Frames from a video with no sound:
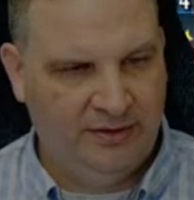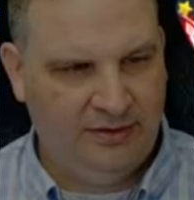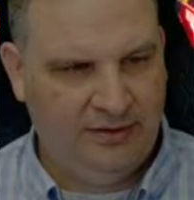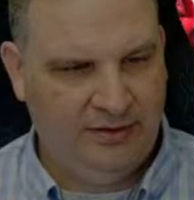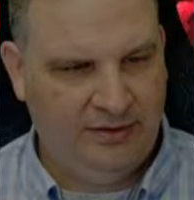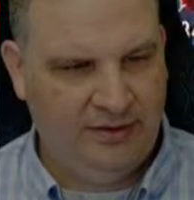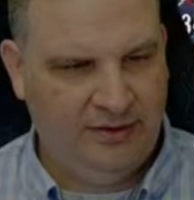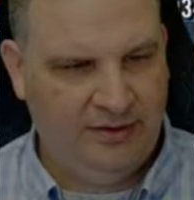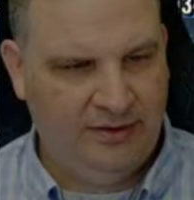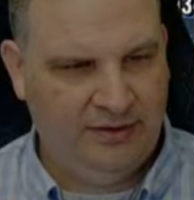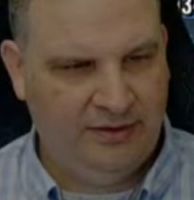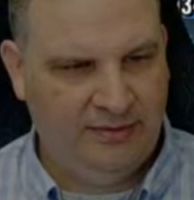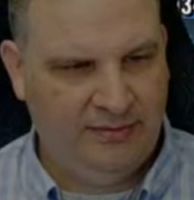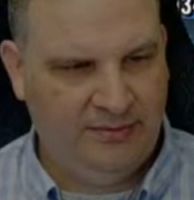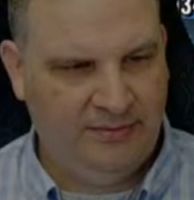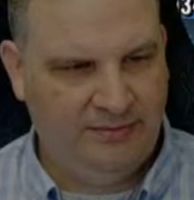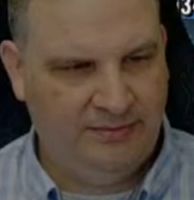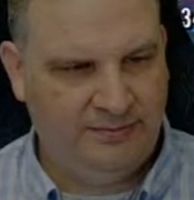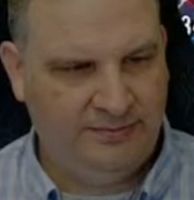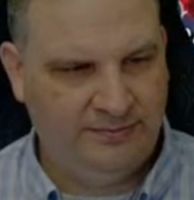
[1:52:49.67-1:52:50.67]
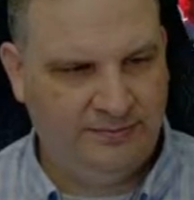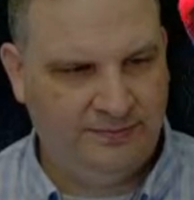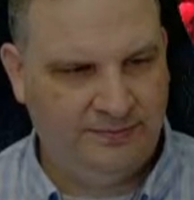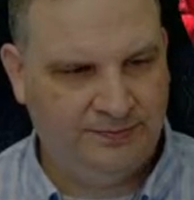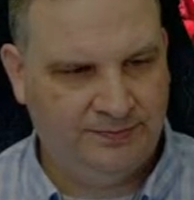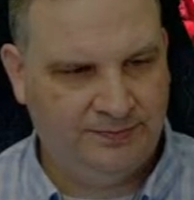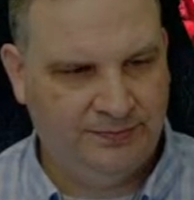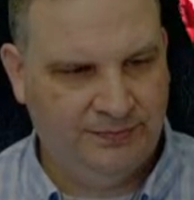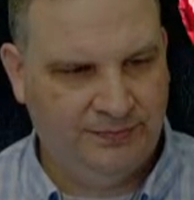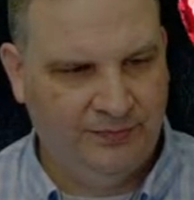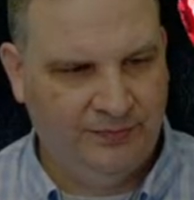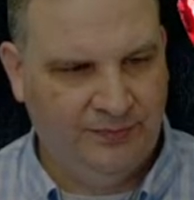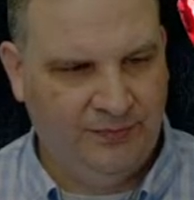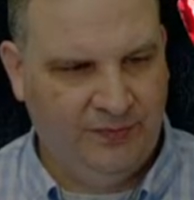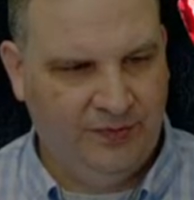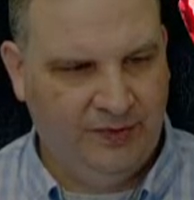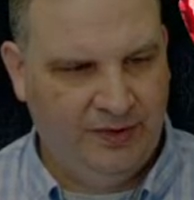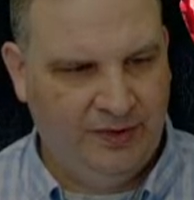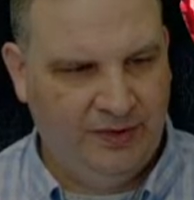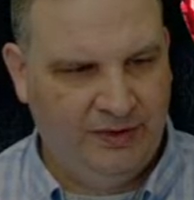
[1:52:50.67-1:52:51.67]
Um,
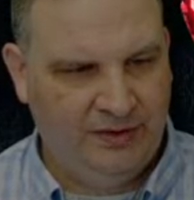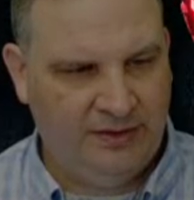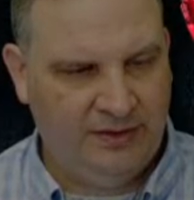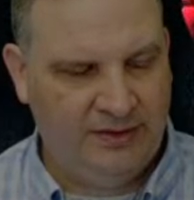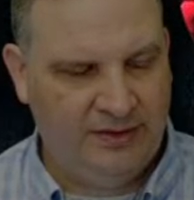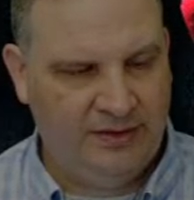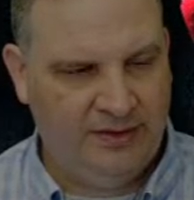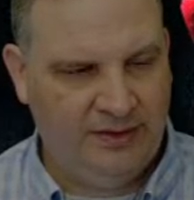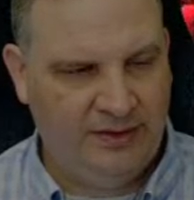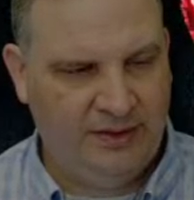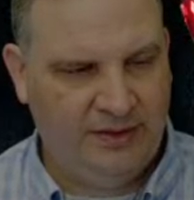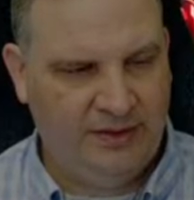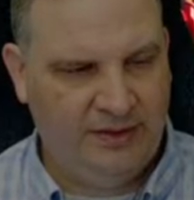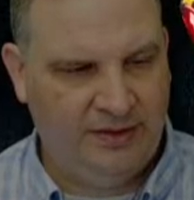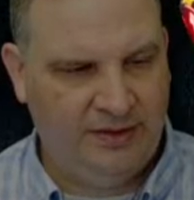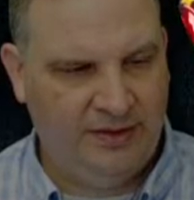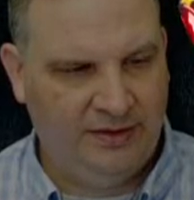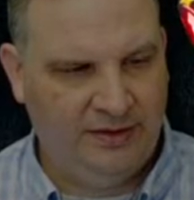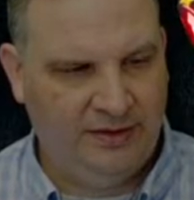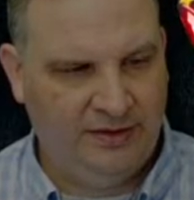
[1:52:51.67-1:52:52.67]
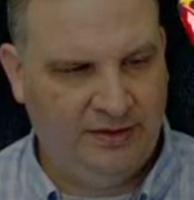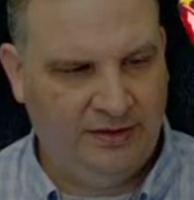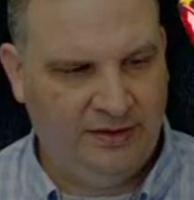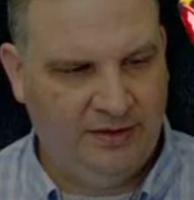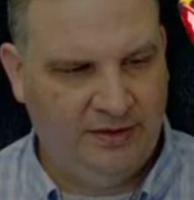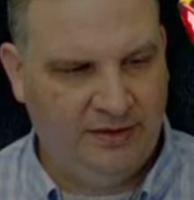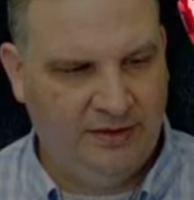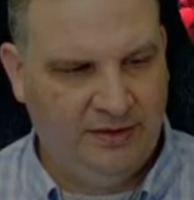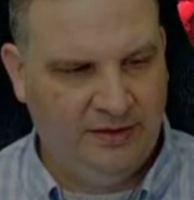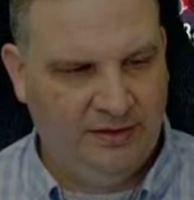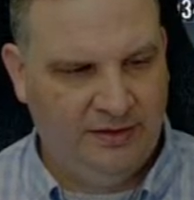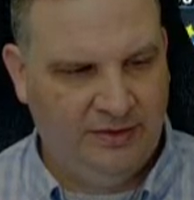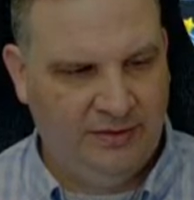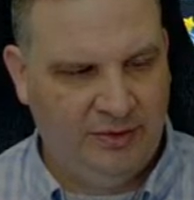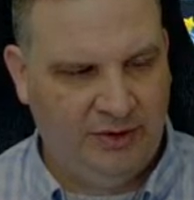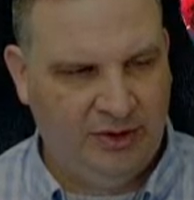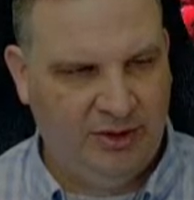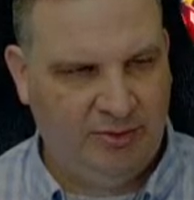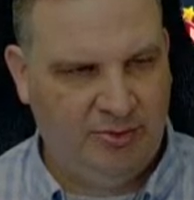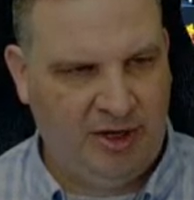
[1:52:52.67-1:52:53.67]
Let's see.
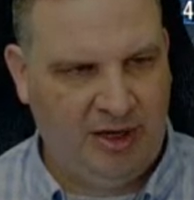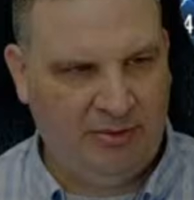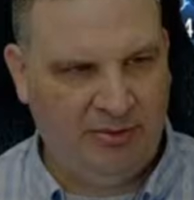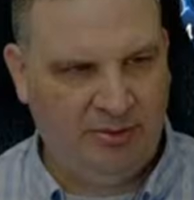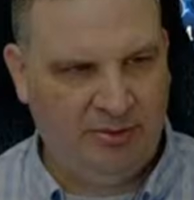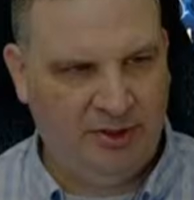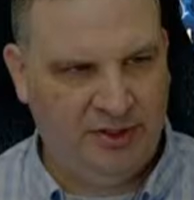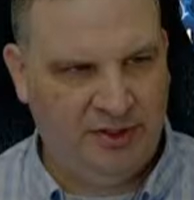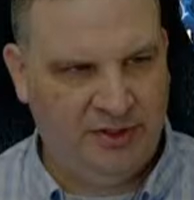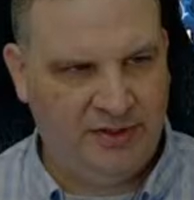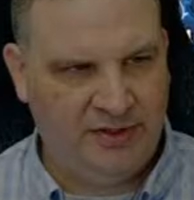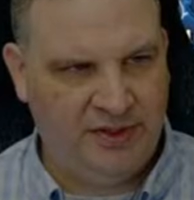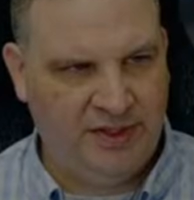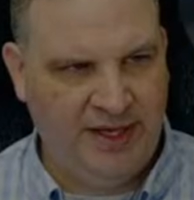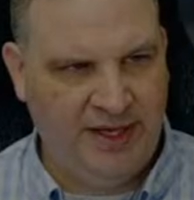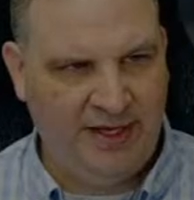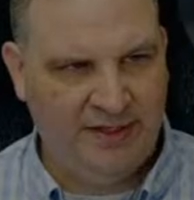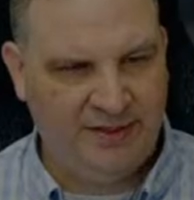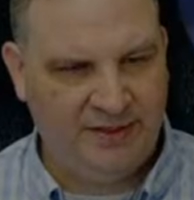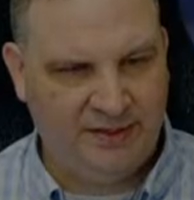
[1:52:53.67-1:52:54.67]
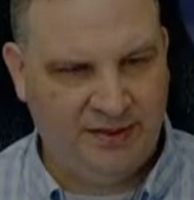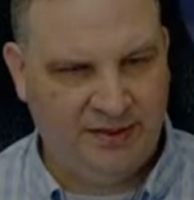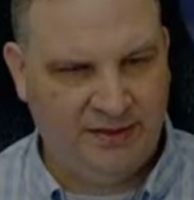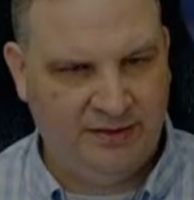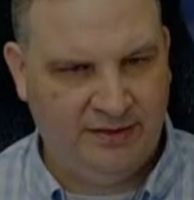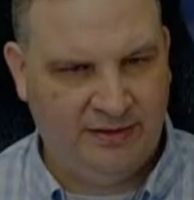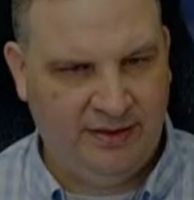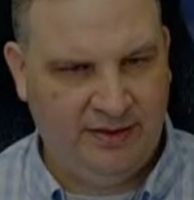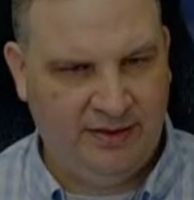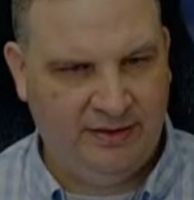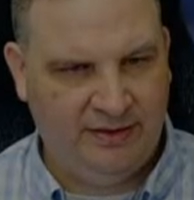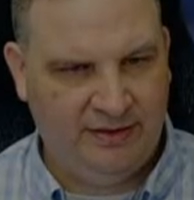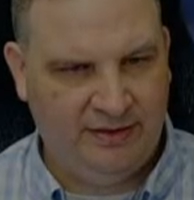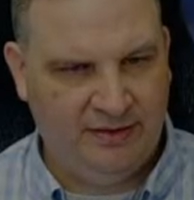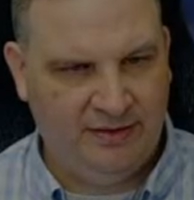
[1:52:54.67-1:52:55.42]
We could probably just nest it, right?